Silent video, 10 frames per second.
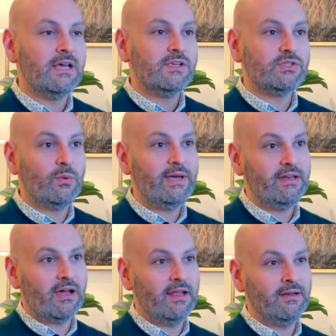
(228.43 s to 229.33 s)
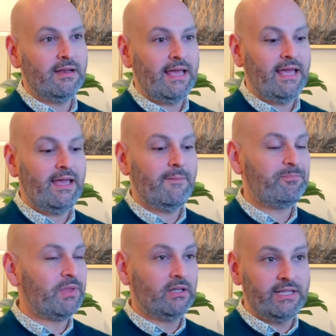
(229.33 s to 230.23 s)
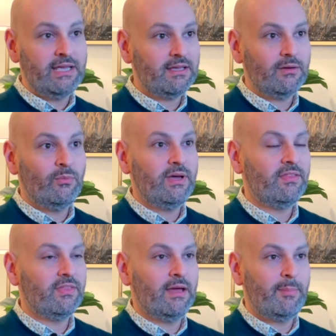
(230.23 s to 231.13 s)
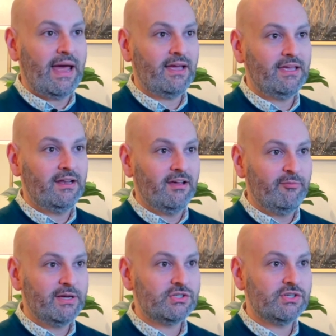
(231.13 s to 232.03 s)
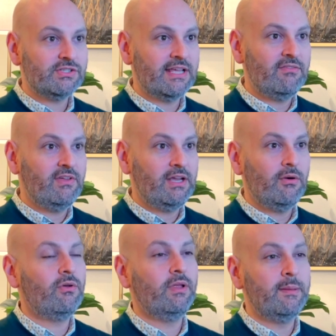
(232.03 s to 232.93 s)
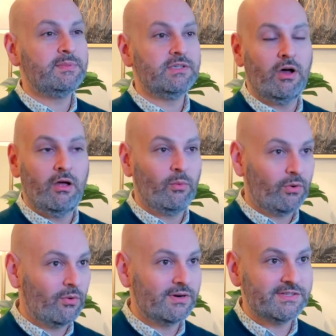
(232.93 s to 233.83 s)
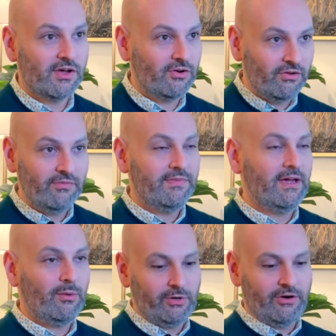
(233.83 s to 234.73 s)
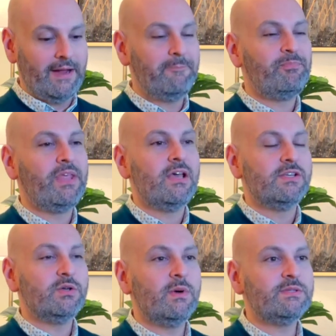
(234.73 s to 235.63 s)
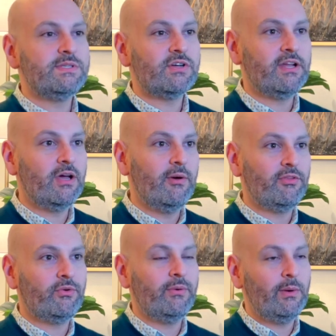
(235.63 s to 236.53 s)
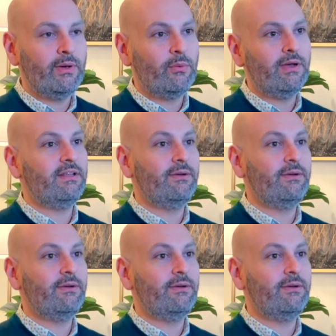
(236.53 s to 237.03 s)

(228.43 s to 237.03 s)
So we had gotten a link with a packet of pictures and video clips. All were horizontal. They all were great. So once we started going through it, we quickly